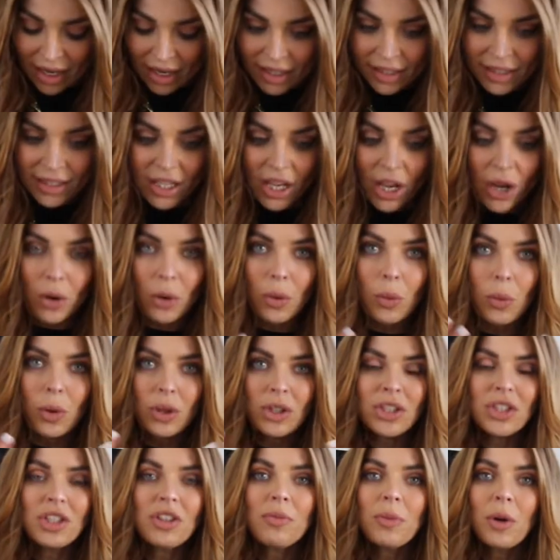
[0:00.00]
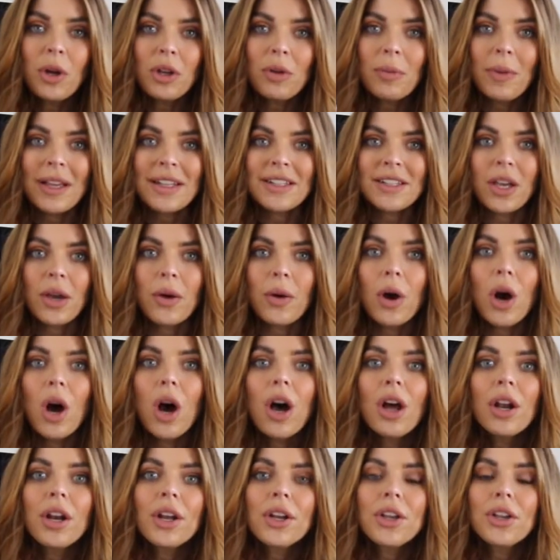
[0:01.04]
So, once you've put your base coat
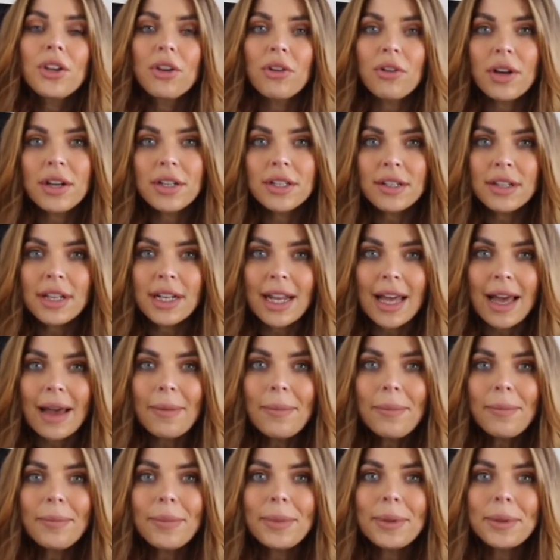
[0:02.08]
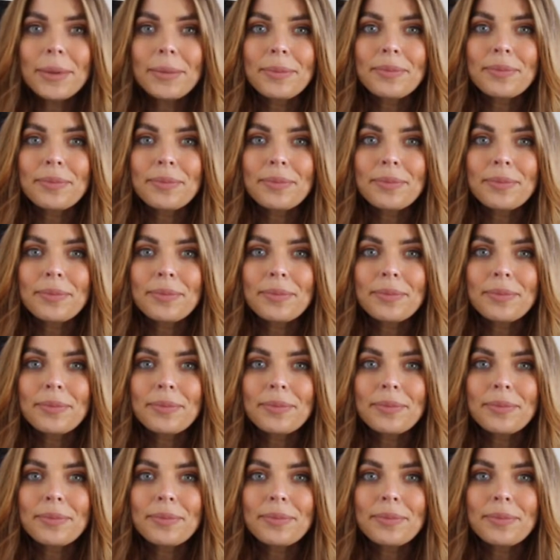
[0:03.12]
on, cure it under the lamp.